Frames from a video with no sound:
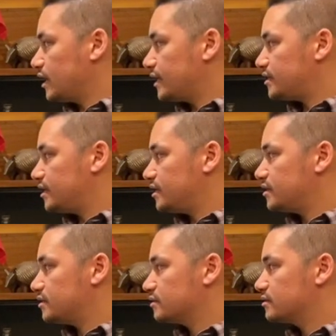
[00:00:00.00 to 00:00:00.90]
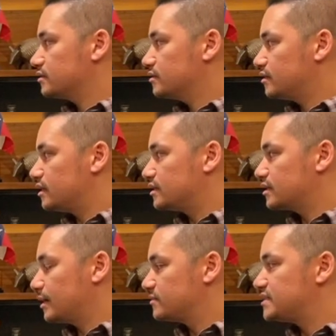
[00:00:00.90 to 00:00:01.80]
I think it
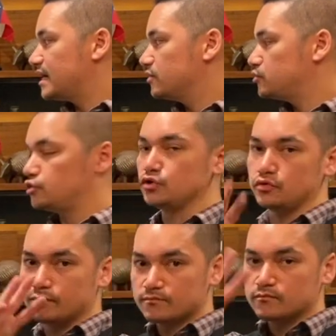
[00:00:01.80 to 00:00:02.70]
comes down to